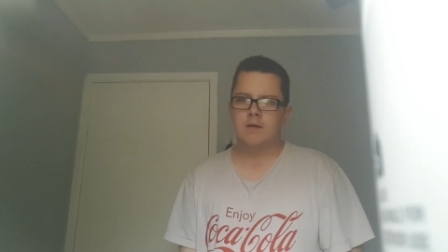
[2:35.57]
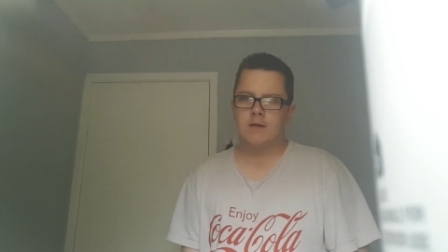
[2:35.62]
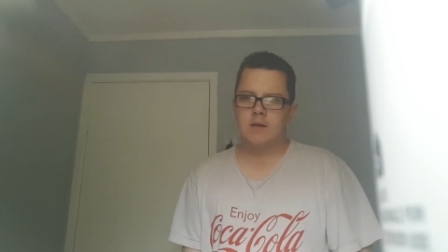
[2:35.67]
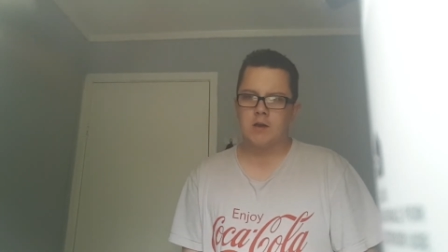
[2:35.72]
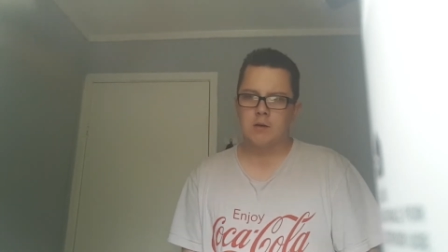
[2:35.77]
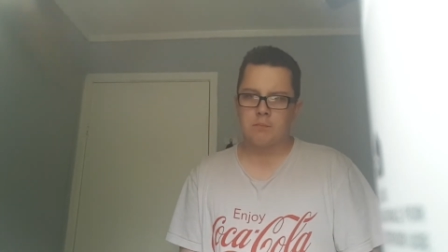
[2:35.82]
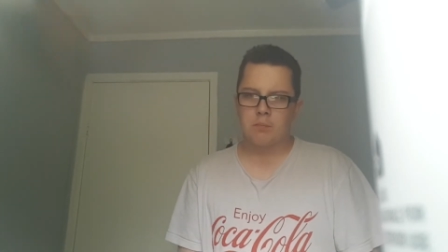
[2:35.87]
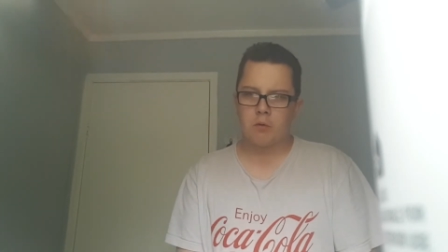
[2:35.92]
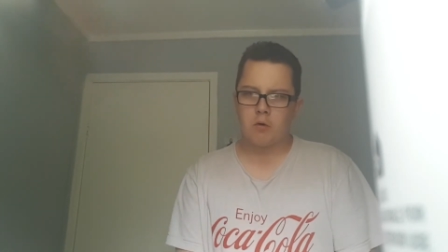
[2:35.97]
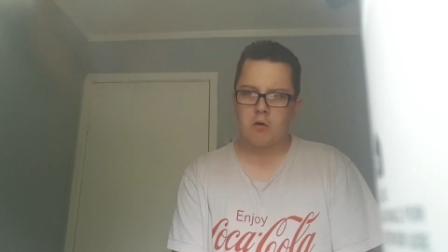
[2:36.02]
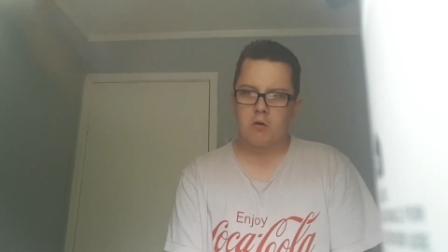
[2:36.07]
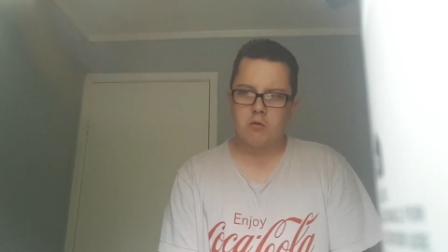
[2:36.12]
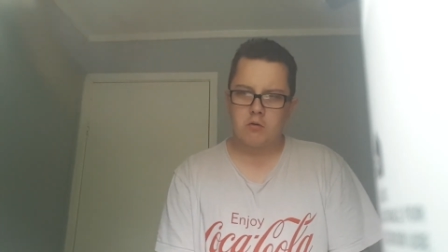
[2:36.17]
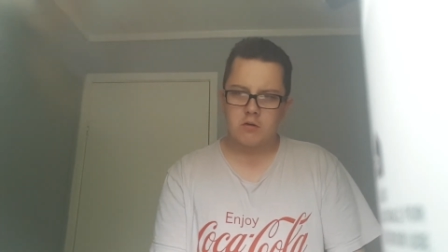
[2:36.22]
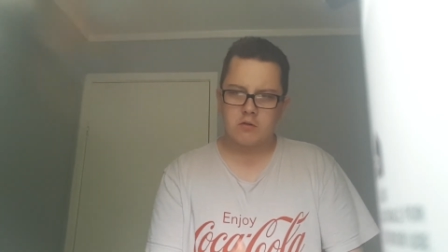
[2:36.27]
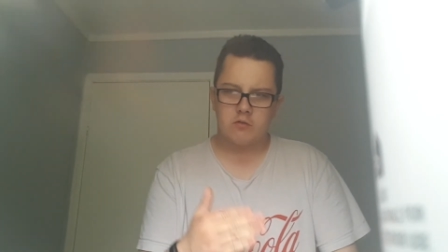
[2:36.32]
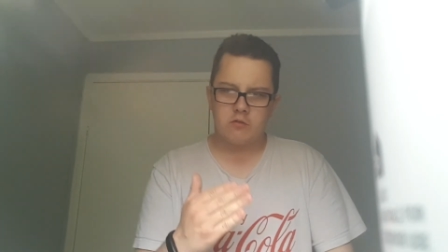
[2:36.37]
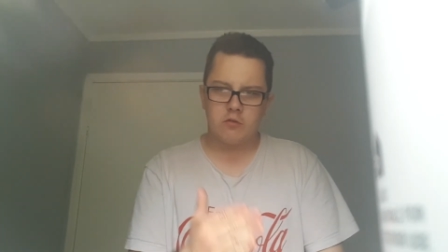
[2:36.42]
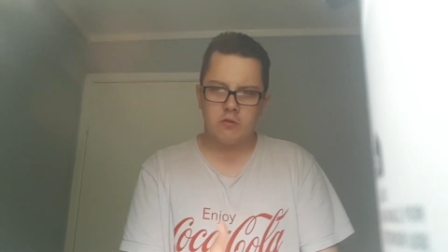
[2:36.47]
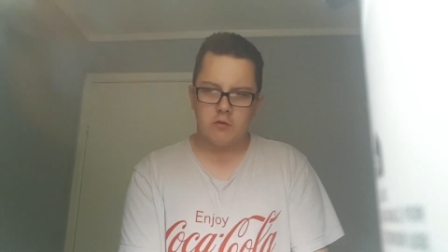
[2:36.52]
You're
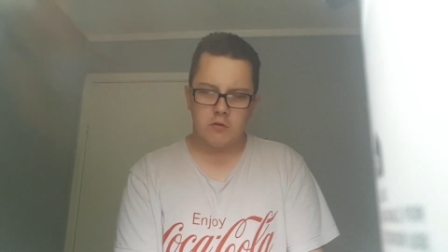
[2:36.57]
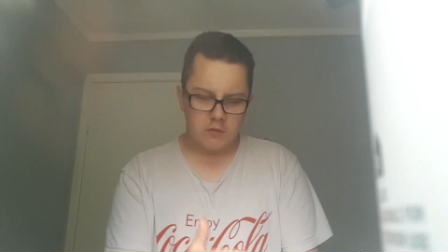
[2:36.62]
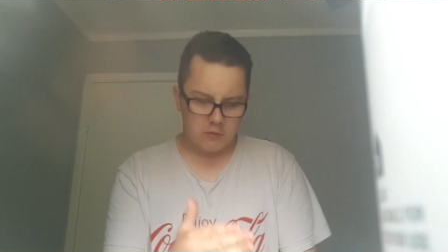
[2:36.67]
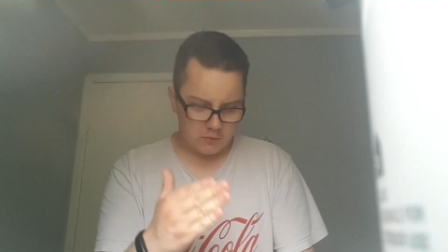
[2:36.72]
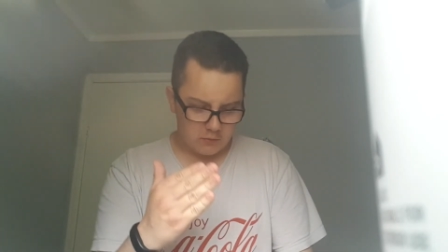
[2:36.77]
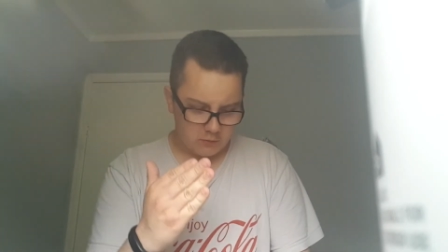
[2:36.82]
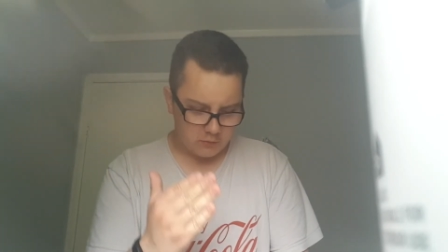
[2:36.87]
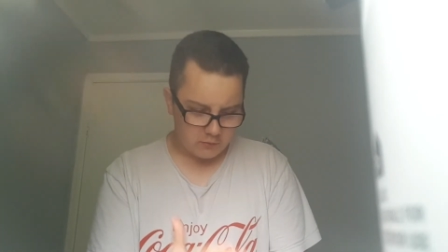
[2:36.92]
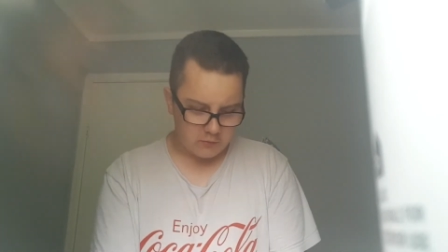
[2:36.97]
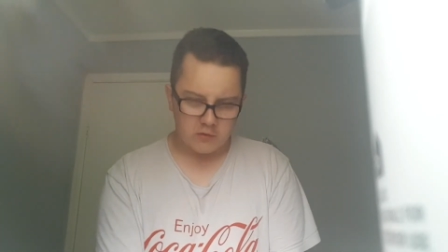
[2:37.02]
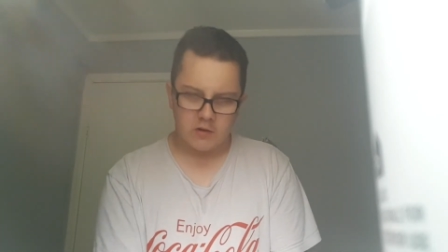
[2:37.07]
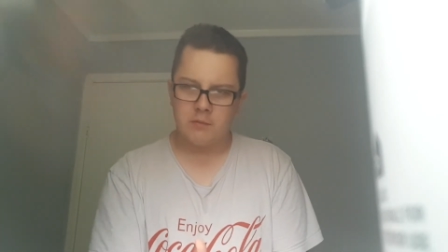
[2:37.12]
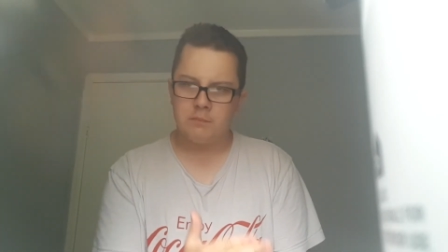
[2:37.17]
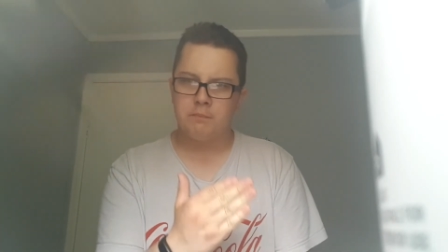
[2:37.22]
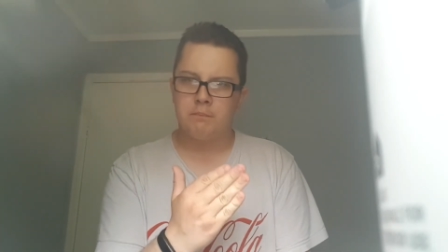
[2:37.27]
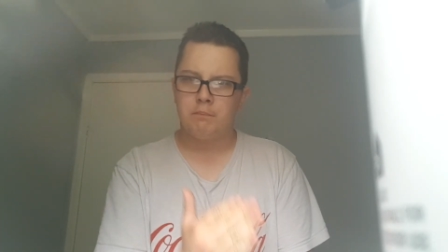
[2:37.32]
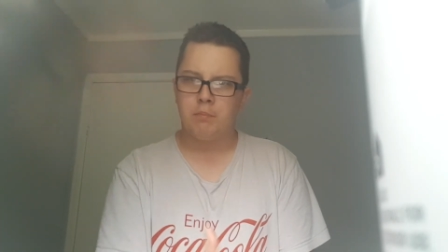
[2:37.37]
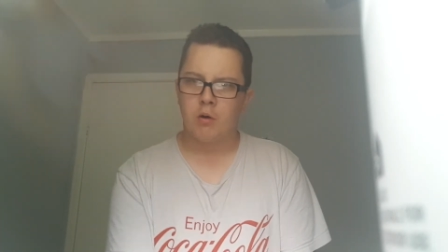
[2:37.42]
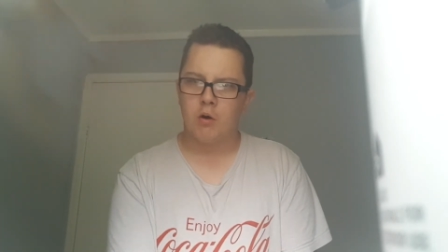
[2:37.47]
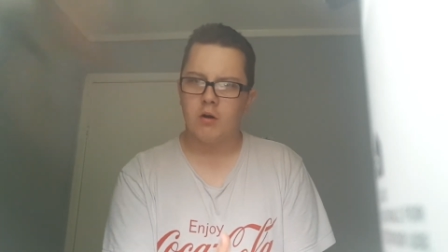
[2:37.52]
broke to
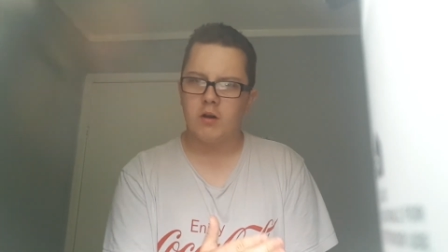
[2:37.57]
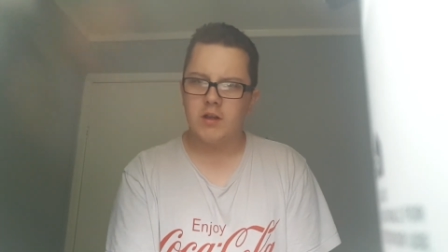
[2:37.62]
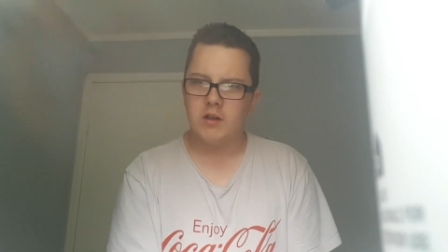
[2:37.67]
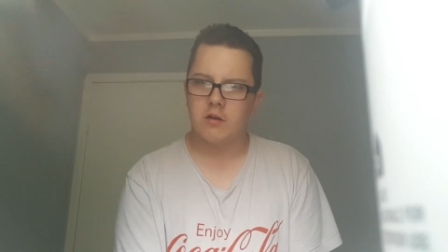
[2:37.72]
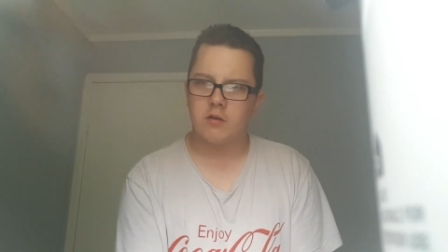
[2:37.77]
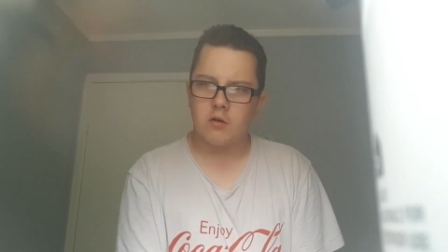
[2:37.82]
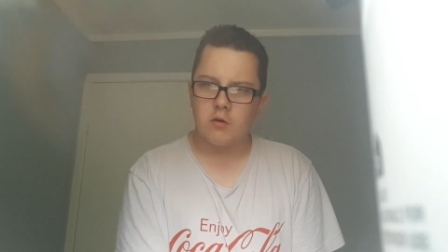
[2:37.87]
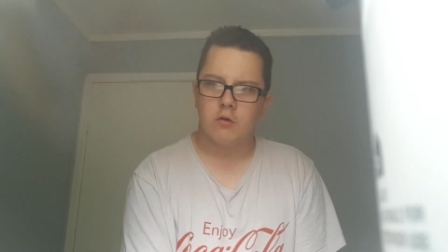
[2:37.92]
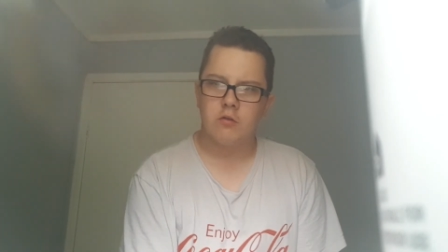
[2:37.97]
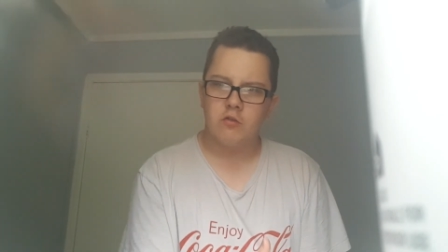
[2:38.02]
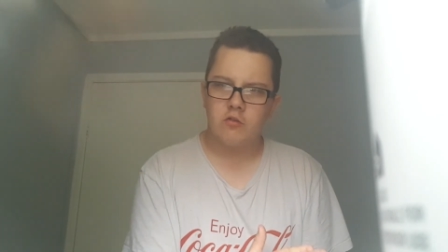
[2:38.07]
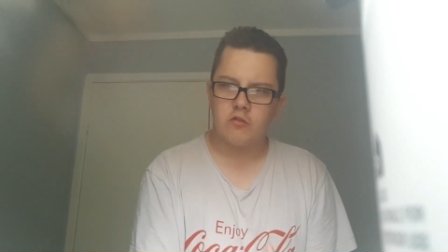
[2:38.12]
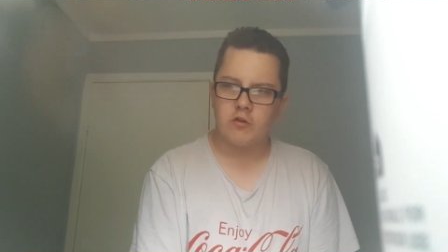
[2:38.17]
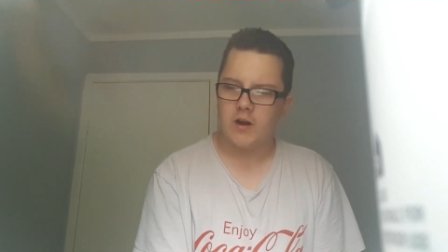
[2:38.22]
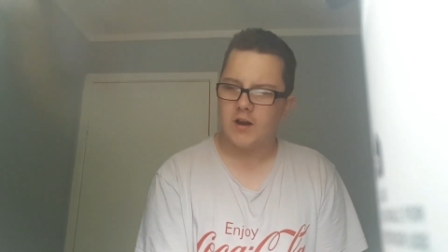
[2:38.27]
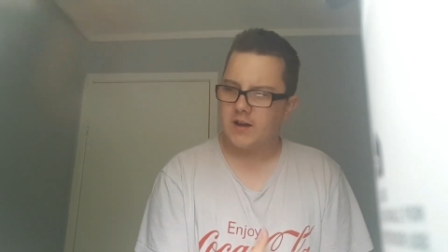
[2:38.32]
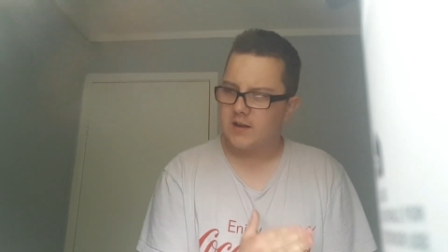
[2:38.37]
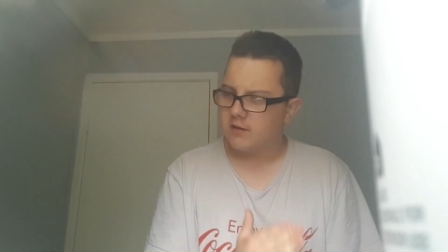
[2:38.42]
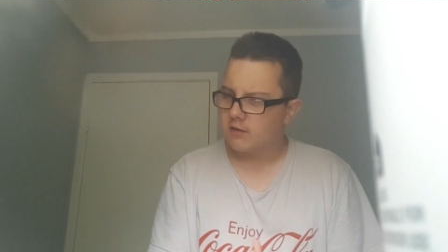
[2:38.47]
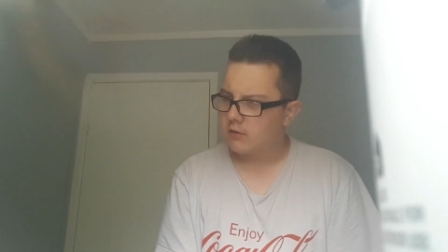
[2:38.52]
support your own
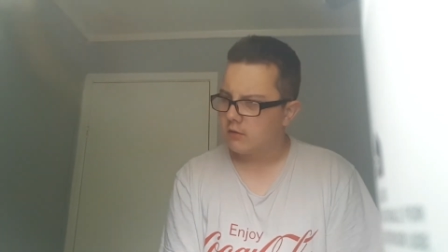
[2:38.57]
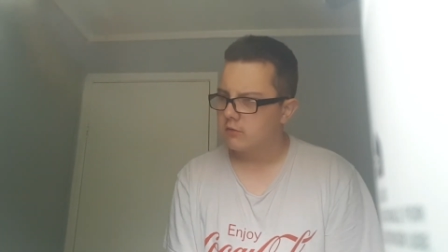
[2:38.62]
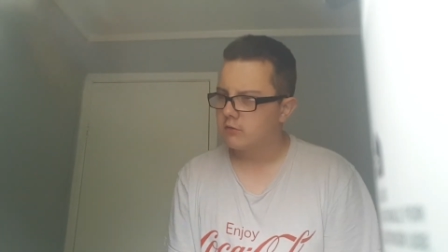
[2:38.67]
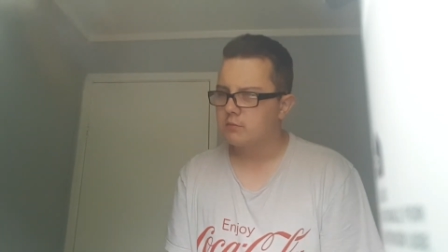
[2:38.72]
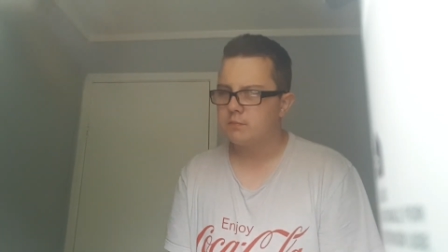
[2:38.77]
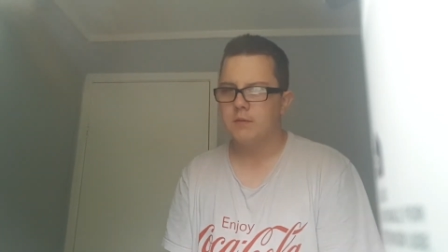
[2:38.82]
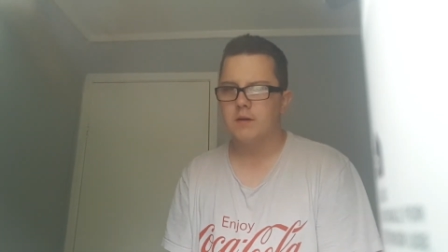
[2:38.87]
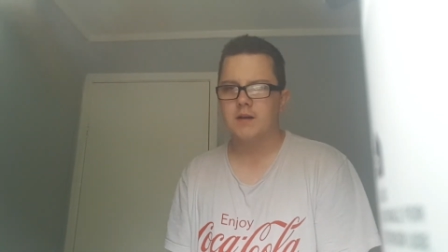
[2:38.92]
child,